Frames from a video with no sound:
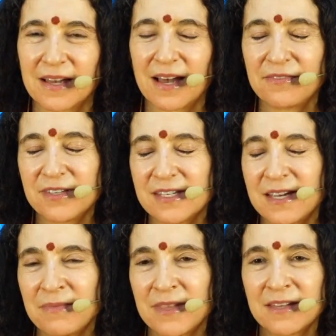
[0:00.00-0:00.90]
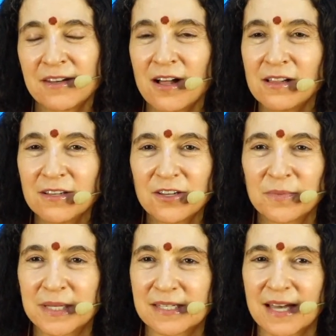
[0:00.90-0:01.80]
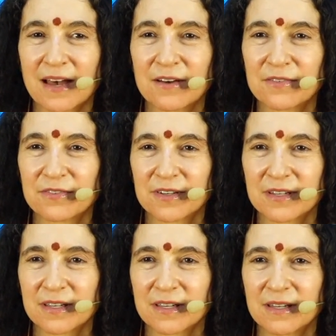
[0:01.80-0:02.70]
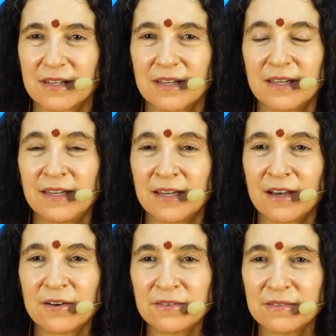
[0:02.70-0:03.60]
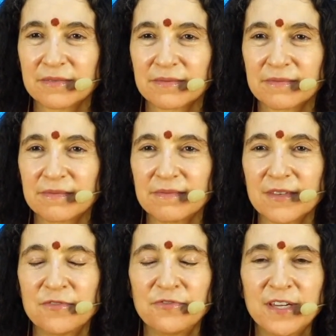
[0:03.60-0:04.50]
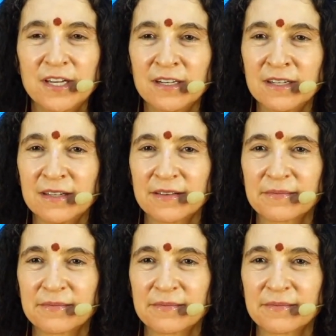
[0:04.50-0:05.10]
have the same thing that all humans have. Ego, fear,